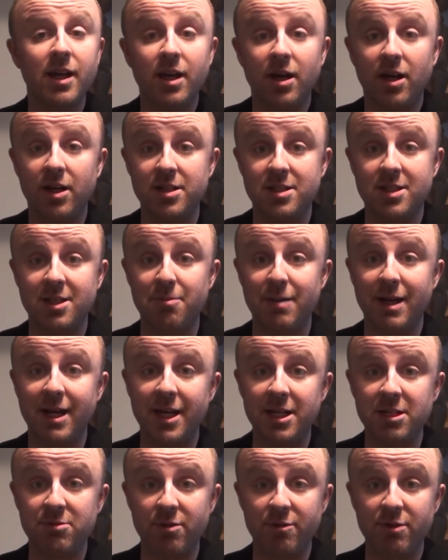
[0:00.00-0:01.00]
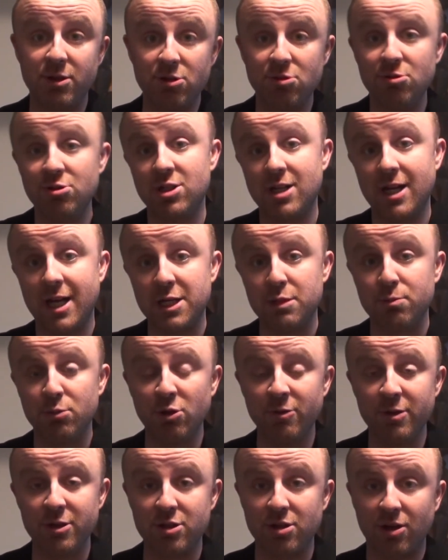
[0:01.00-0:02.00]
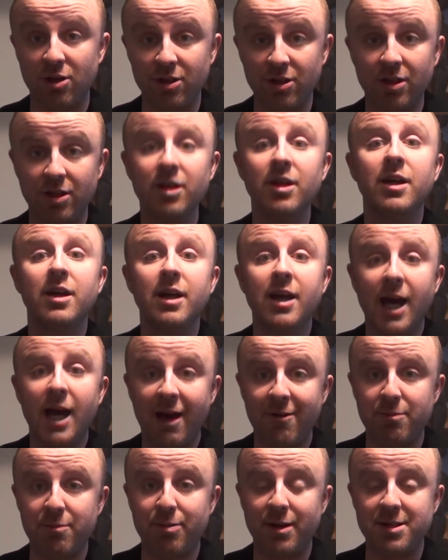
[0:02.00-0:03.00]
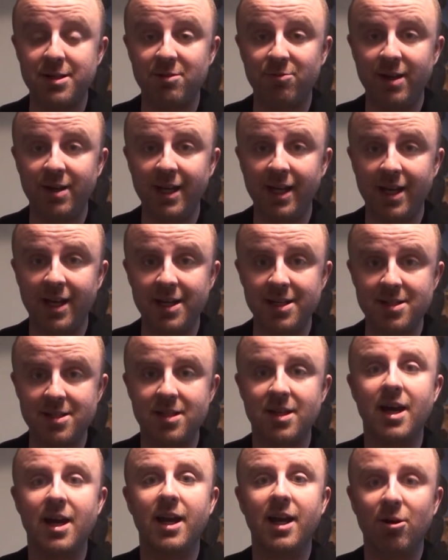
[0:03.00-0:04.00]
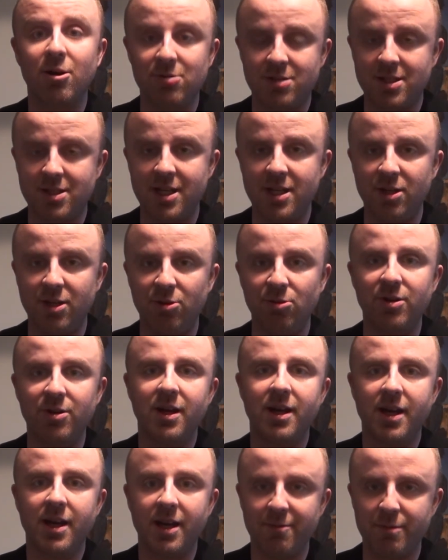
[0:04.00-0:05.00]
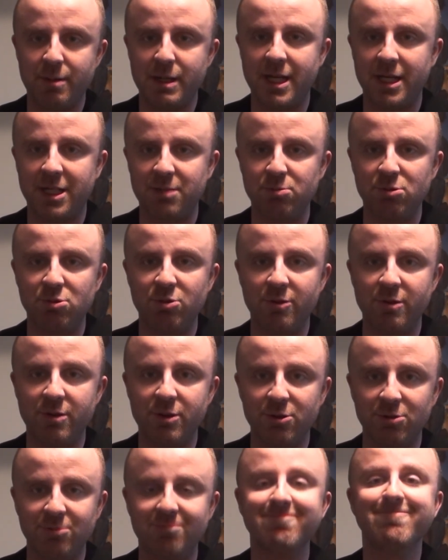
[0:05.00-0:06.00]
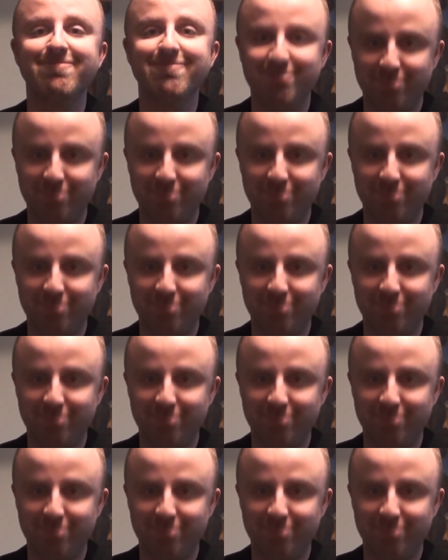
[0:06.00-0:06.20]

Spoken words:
Until my next review / movie talk, have a pleasant weekend, and I'll see you in the next movie review.